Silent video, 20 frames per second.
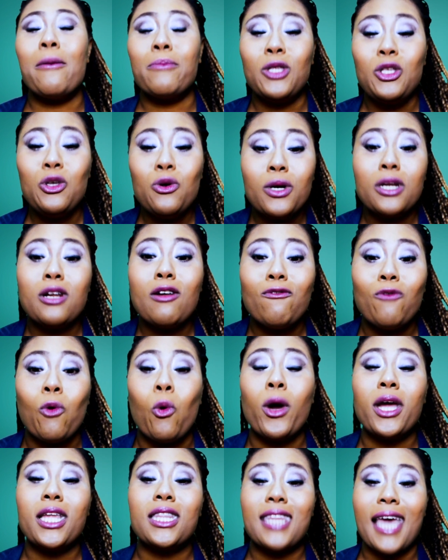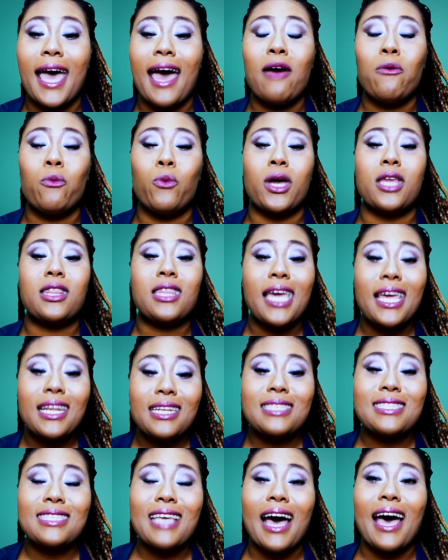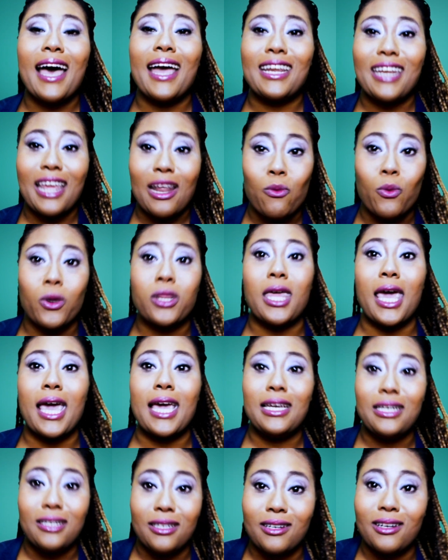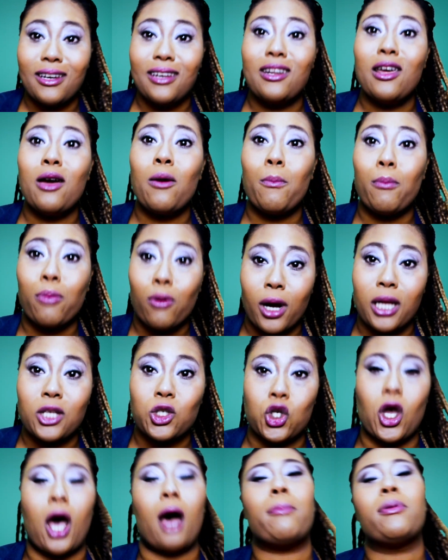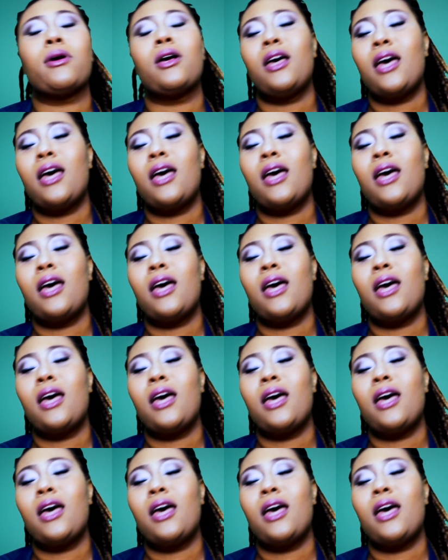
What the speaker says: You can avoid that with InDesign and with a good print shop.